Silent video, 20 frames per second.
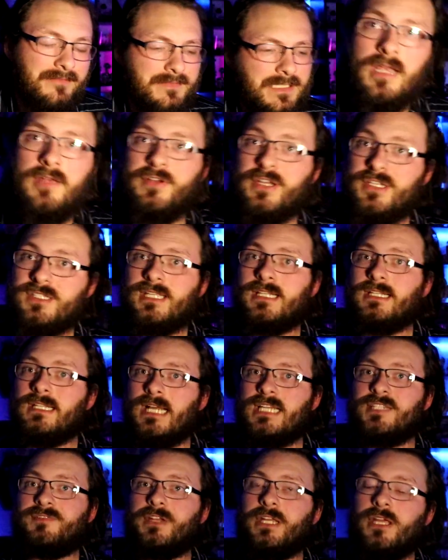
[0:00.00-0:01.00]
If you didn't see the
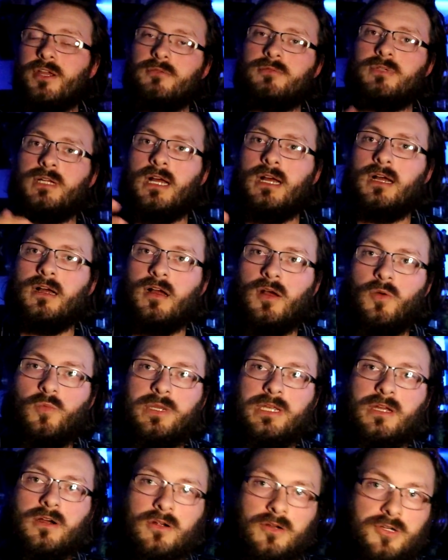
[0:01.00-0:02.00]
last video, uh,
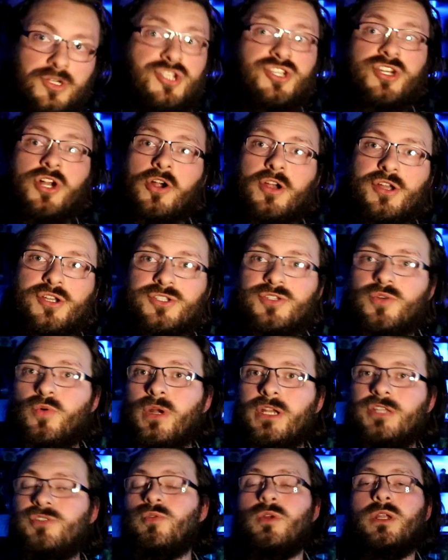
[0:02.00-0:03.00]
we are starting
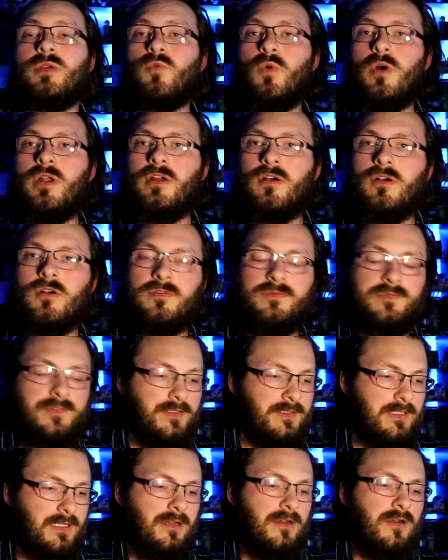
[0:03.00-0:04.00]
2021
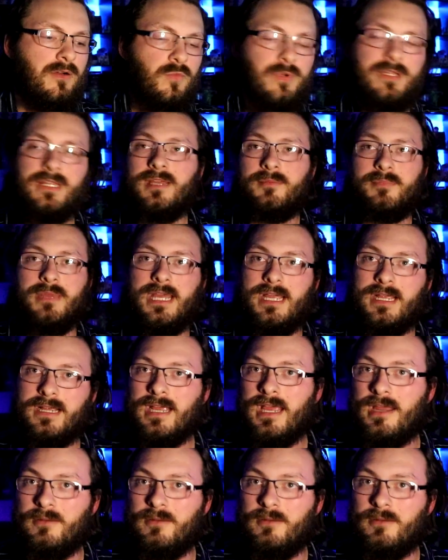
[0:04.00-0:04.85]
off uh, with a bang,